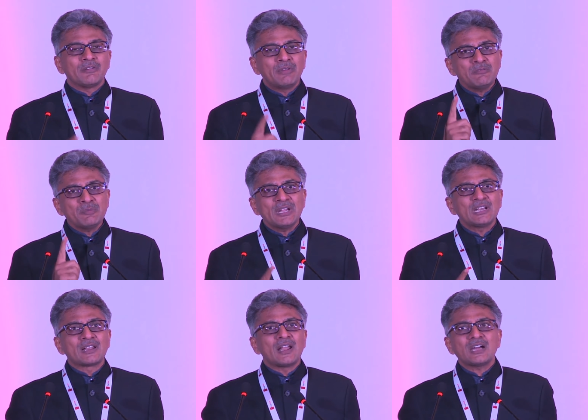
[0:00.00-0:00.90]
When we made
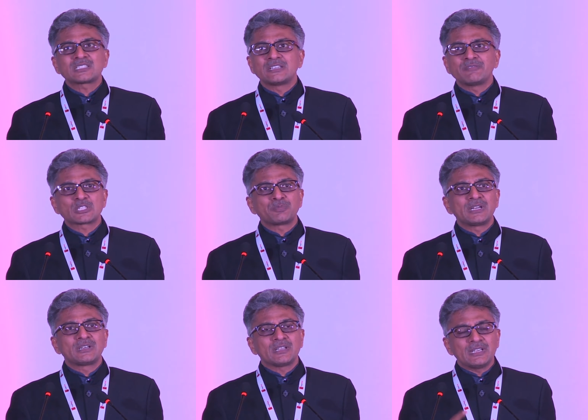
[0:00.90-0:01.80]
a last
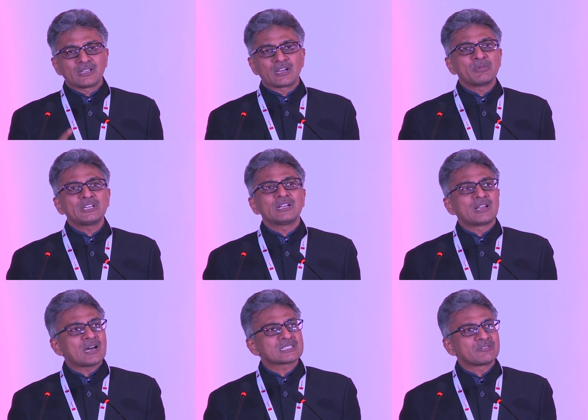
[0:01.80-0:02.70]
investment, committed a
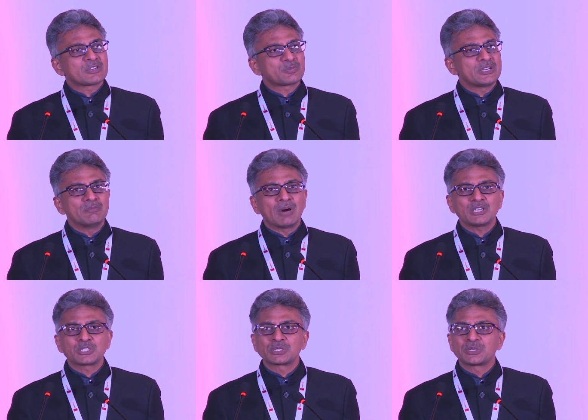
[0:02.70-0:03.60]
last investment in
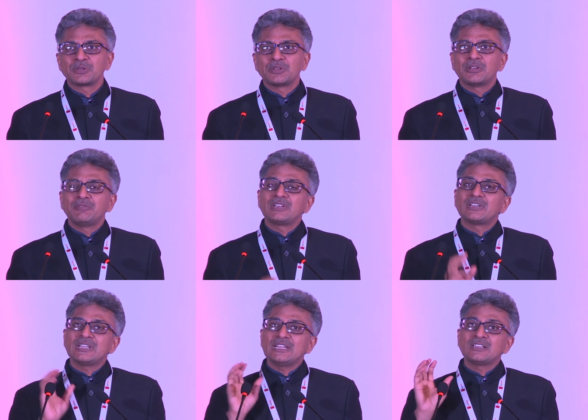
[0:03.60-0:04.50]
March, we
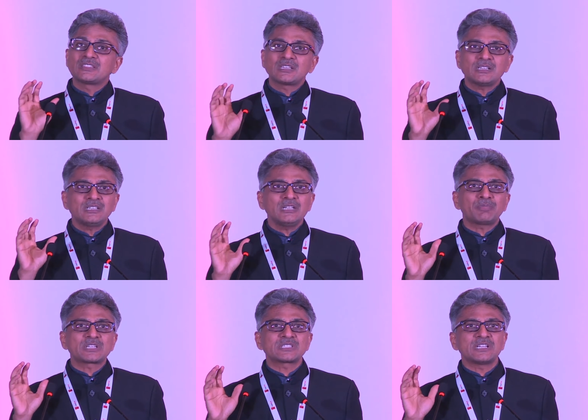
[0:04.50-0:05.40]
retained
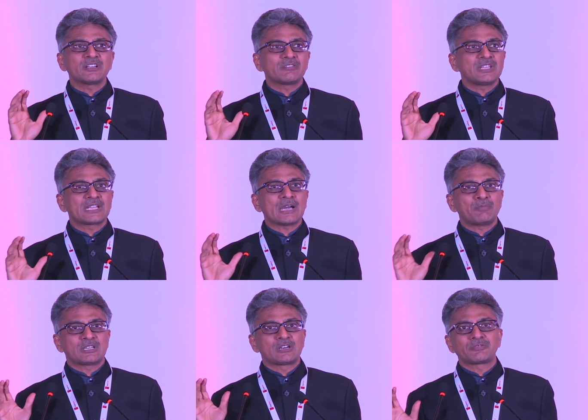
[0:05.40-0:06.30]
30% of the
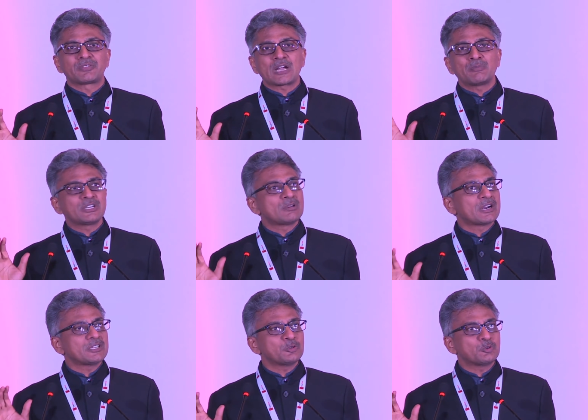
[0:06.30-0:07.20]
capital committed by
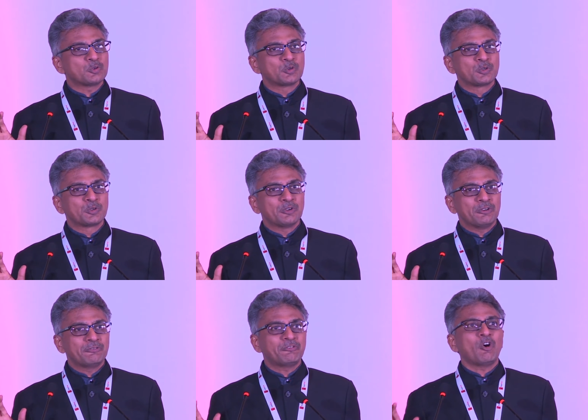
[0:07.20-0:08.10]
you
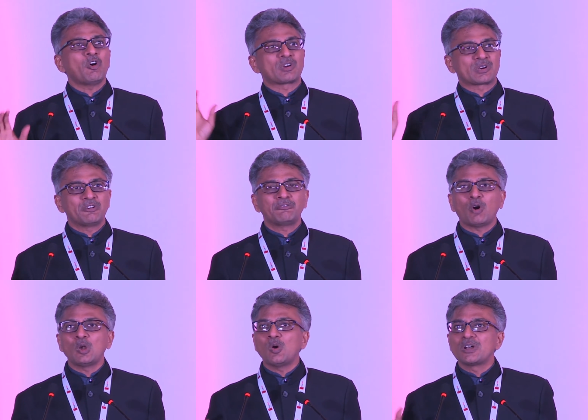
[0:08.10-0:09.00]
for
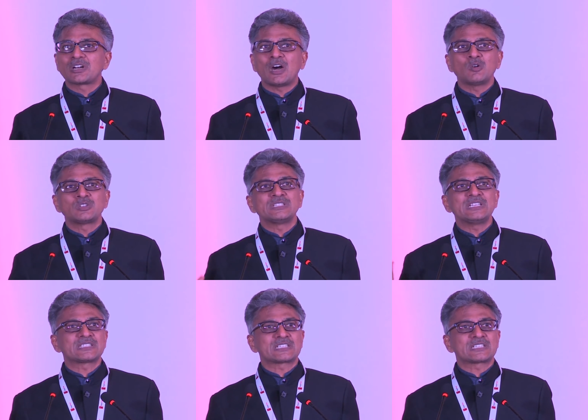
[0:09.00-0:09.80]
follow-on rounds in these